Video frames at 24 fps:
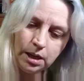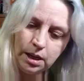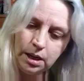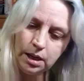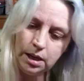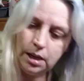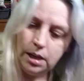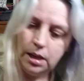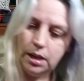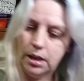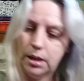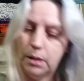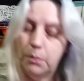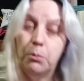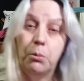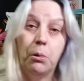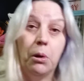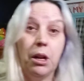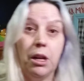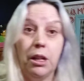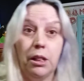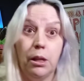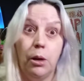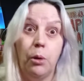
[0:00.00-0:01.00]
And I'm
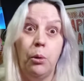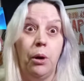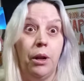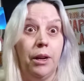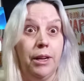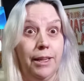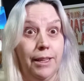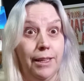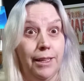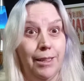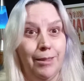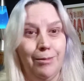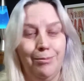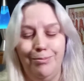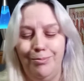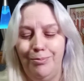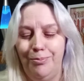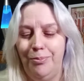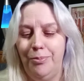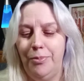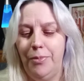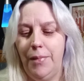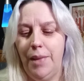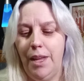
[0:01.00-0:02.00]
running low on it.
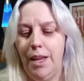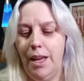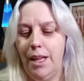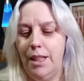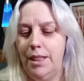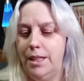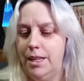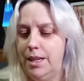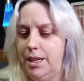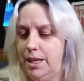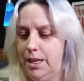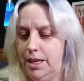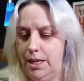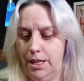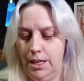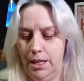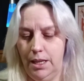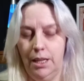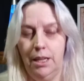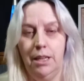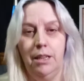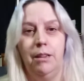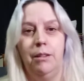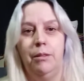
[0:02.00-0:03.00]
And
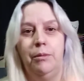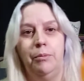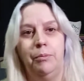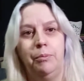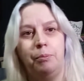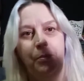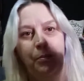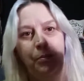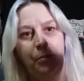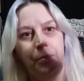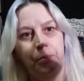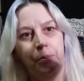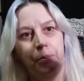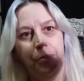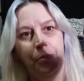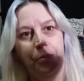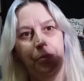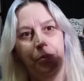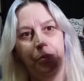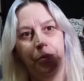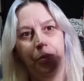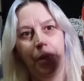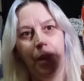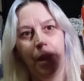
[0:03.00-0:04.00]
then
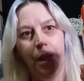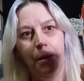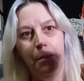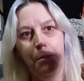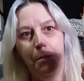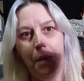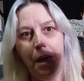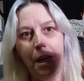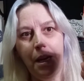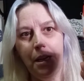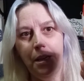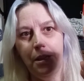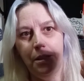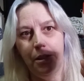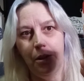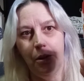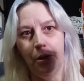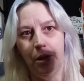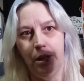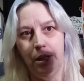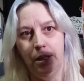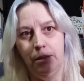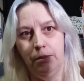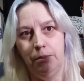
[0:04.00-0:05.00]
baking
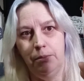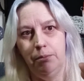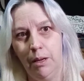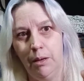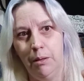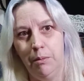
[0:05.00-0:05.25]
soda.